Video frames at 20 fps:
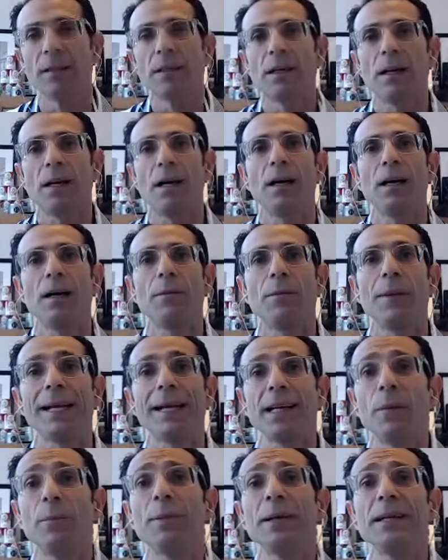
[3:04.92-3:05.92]
My
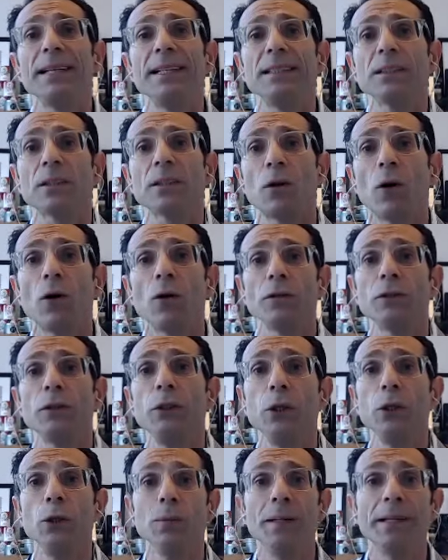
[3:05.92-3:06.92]
company is called
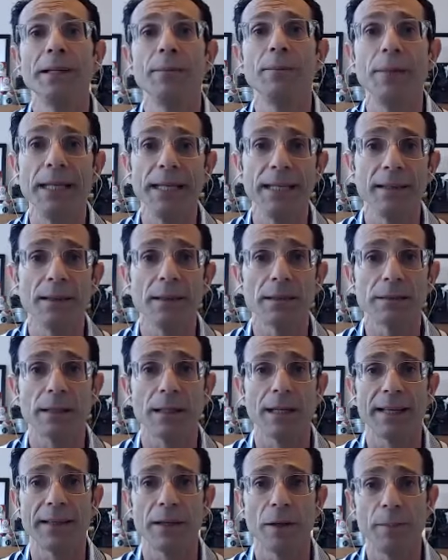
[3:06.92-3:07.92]
Human B, the
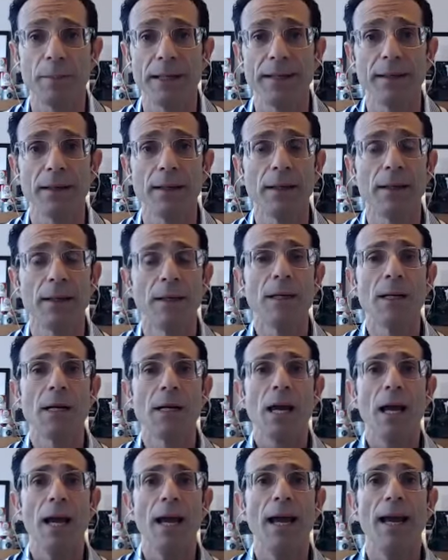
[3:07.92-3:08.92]
letter B.
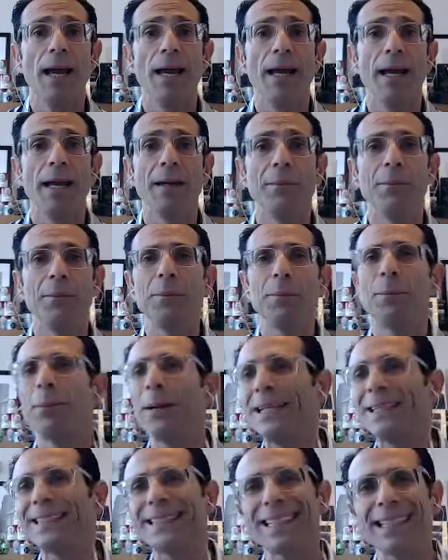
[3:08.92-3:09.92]
And
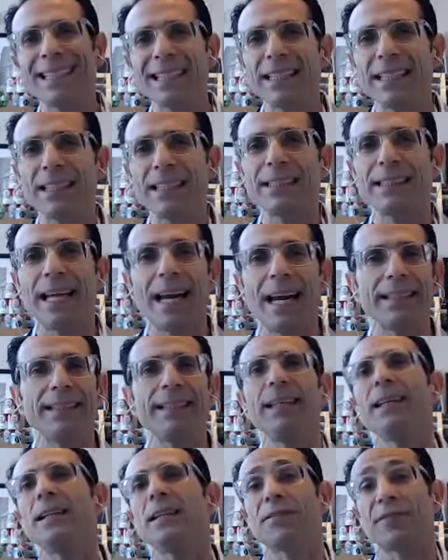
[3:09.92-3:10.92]
basically the
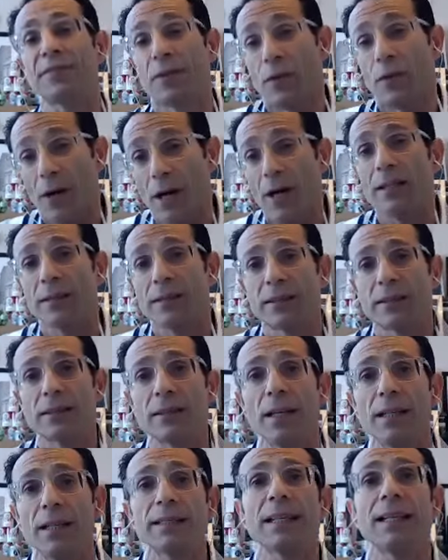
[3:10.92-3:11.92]
idea for us
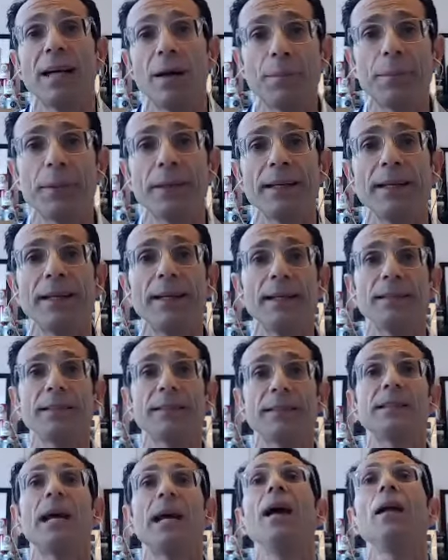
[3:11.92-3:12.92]
as a company
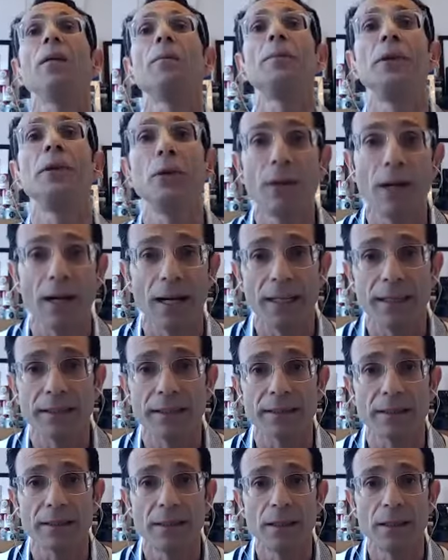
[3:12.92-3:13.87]
is to help you guys